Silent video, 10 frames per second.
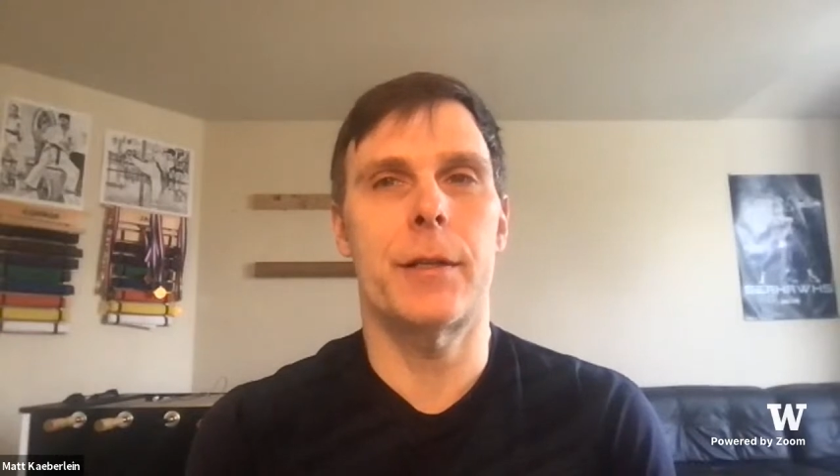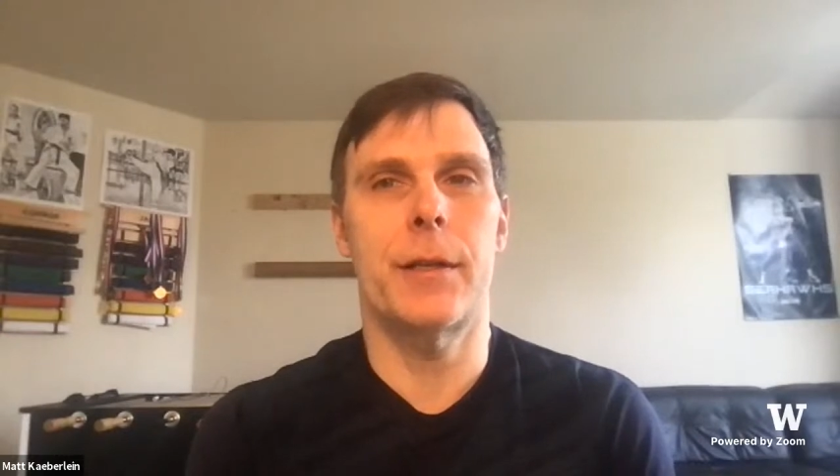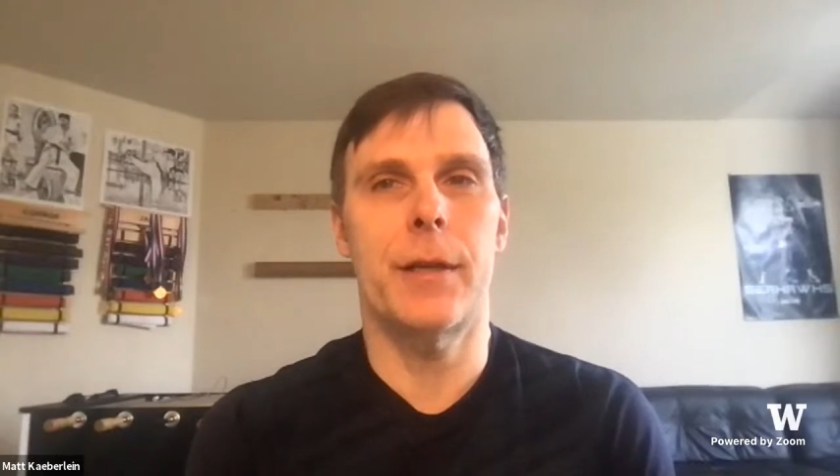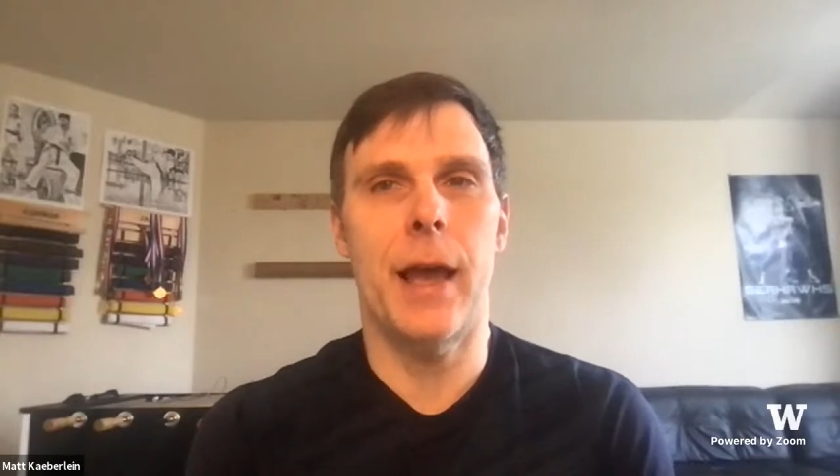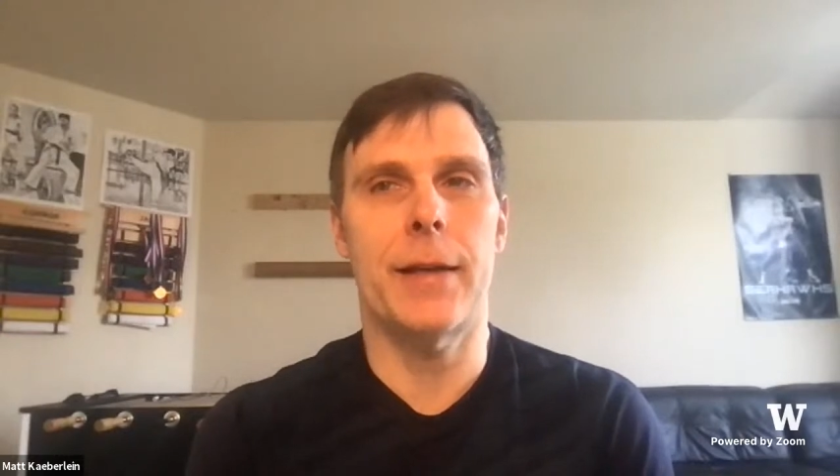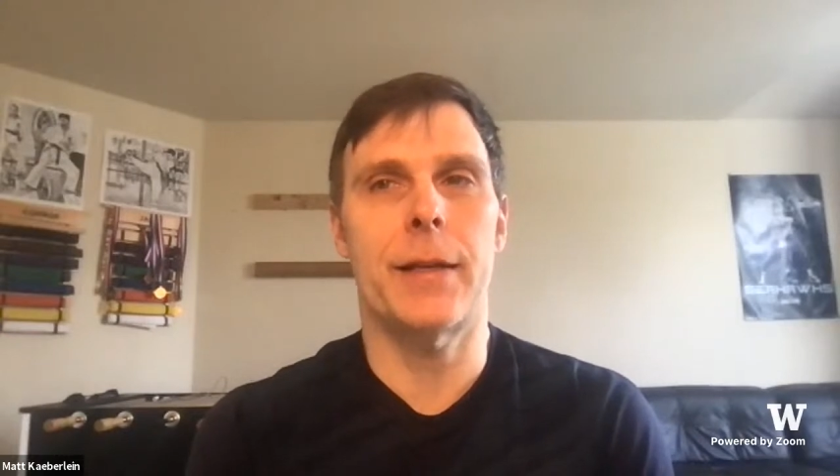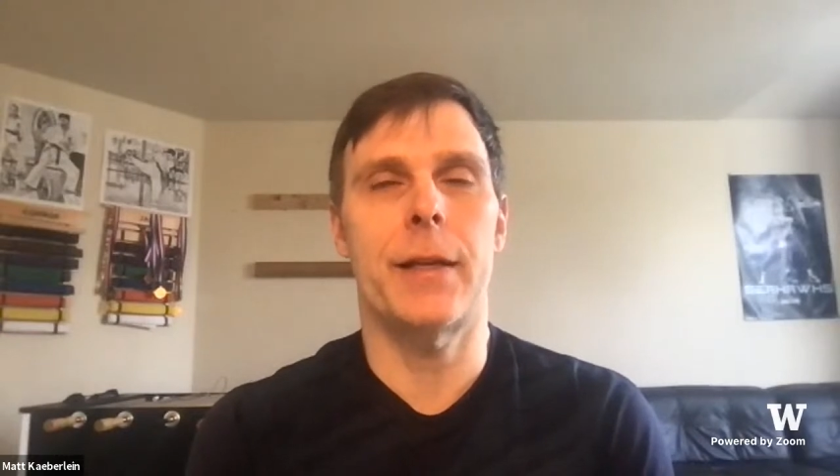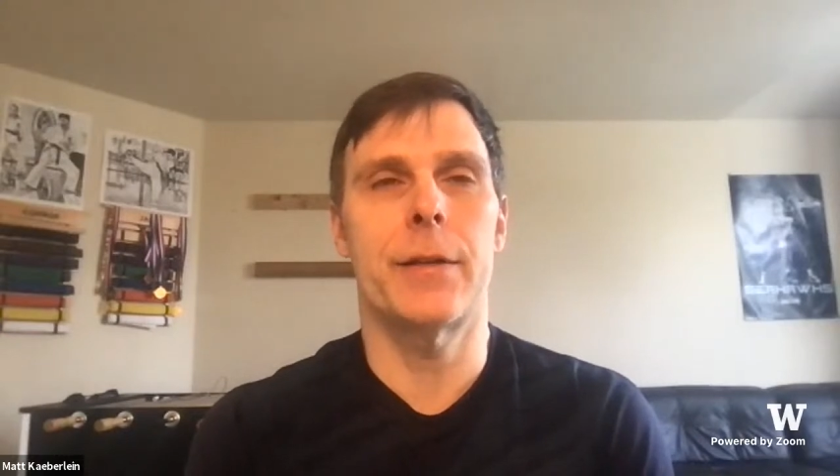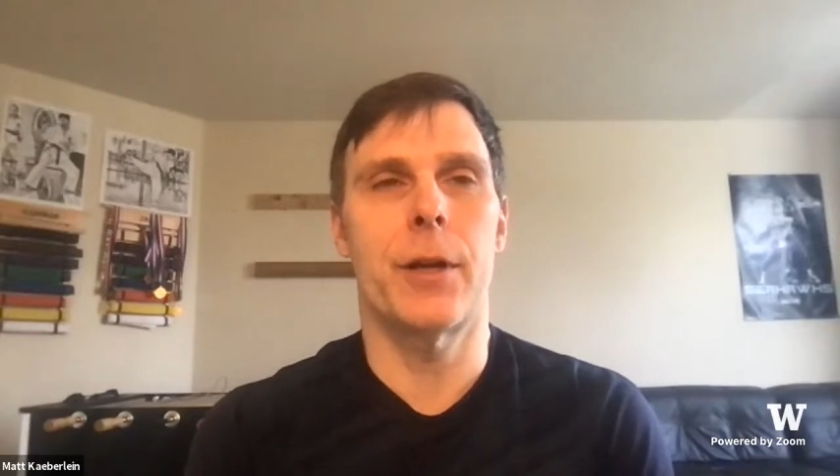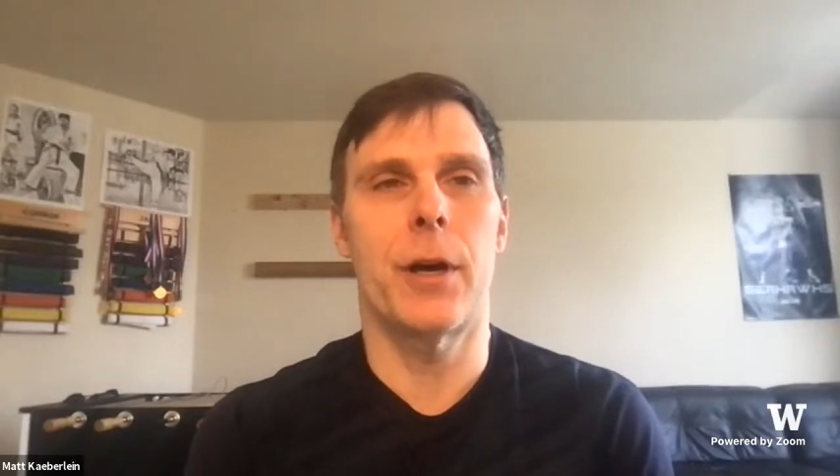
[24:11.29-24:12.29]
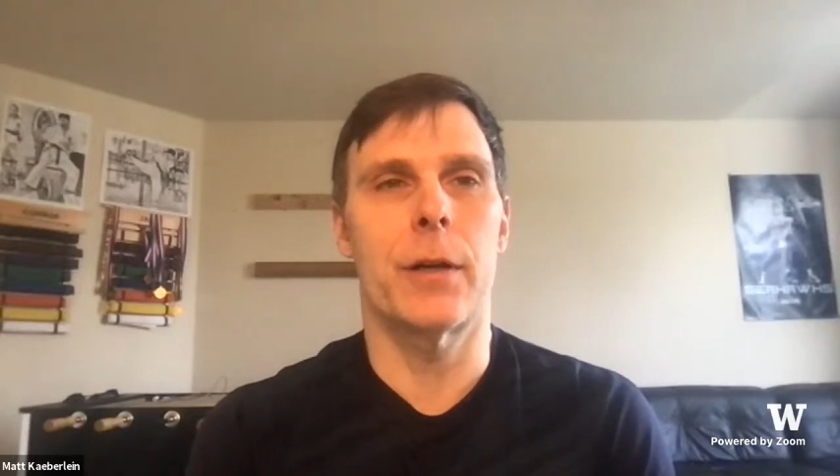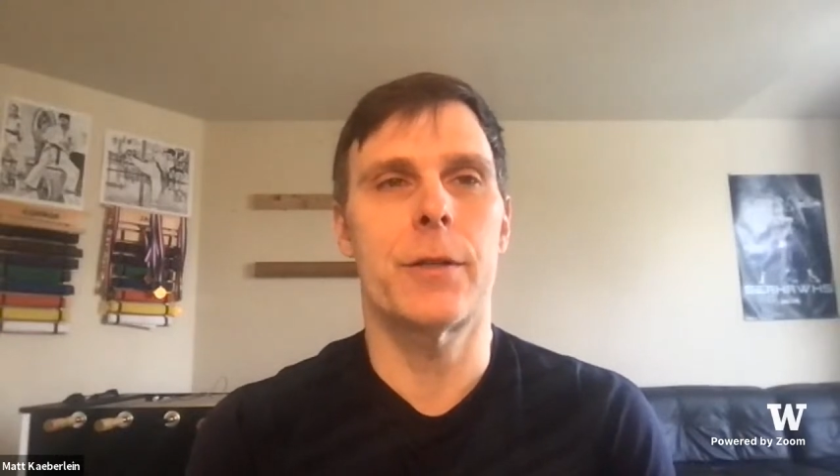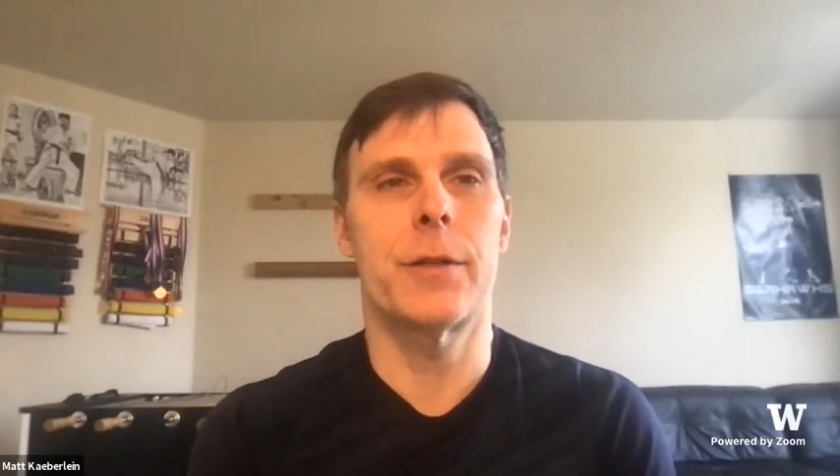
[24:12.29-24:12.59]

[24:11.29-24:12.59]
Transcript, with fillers: yet in dogs